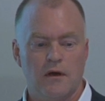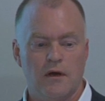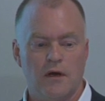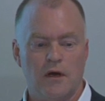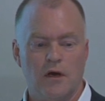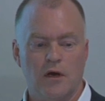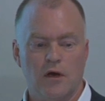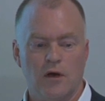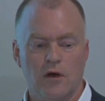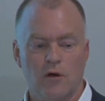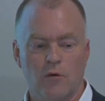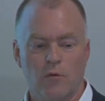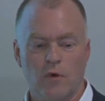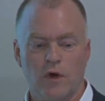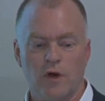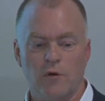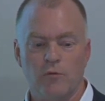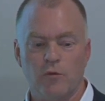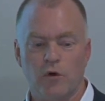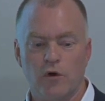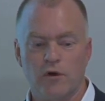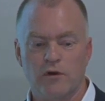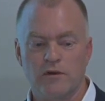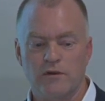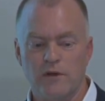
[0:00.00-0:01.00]
One
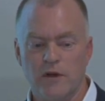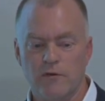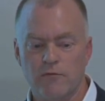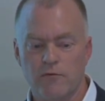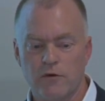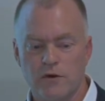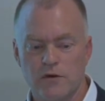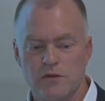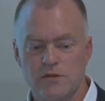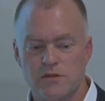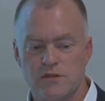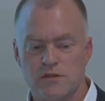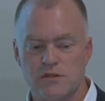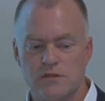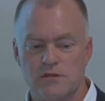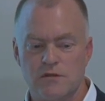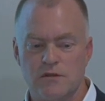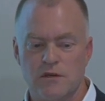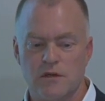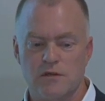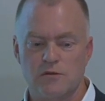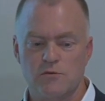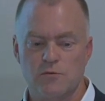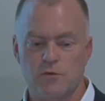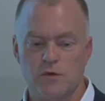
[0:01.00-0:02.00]
important difference,
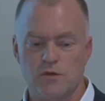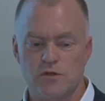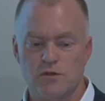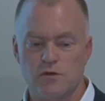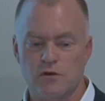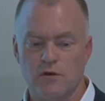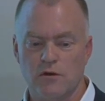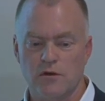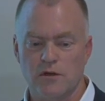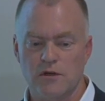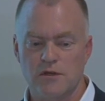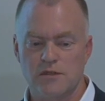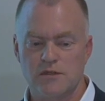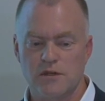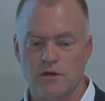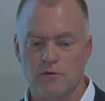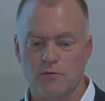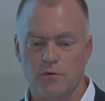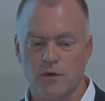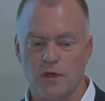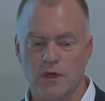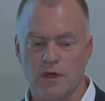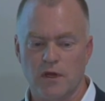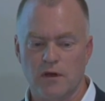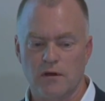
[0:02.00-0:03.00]
as we saw, is
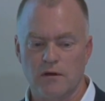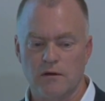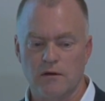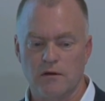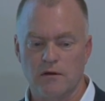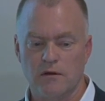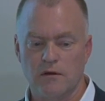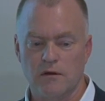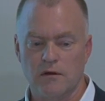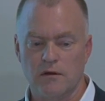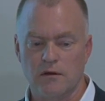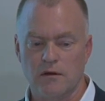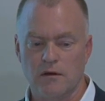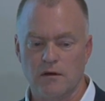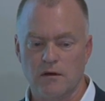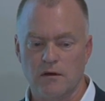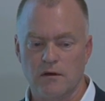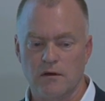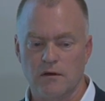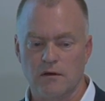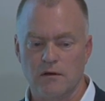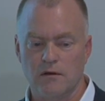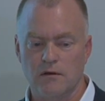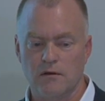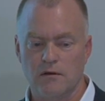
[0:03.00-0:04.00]
that we can
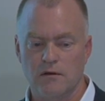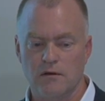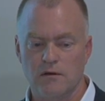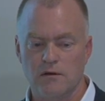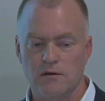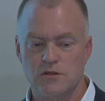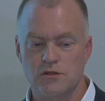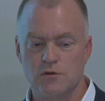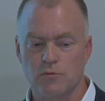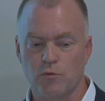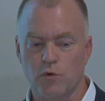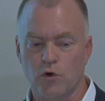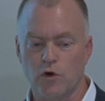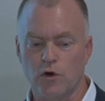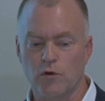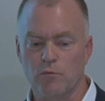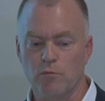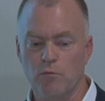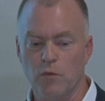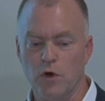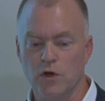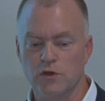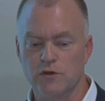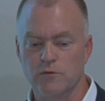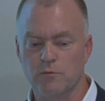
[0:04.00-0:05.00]
support
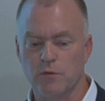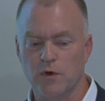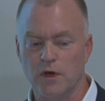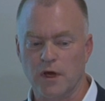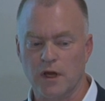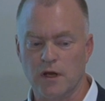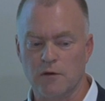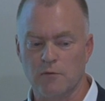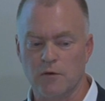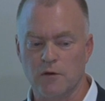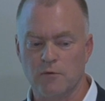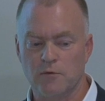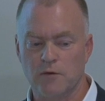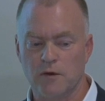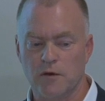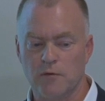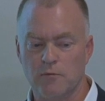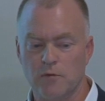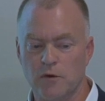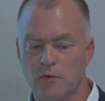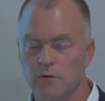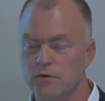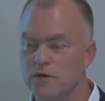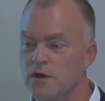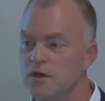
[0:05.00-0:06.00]
multiple element
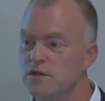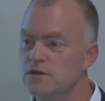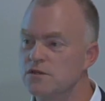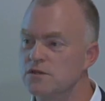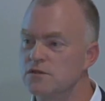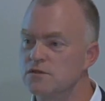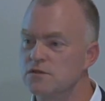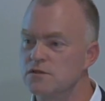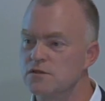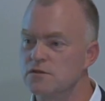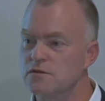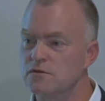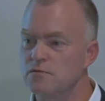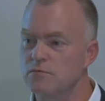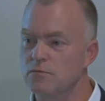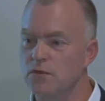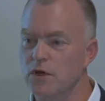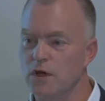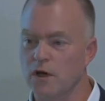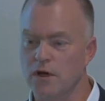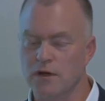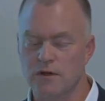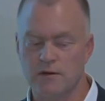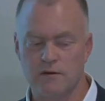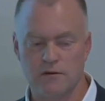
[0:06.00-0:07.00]
implementations
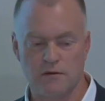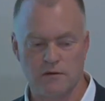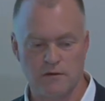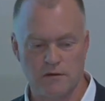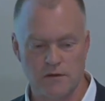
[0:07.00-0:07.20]
behind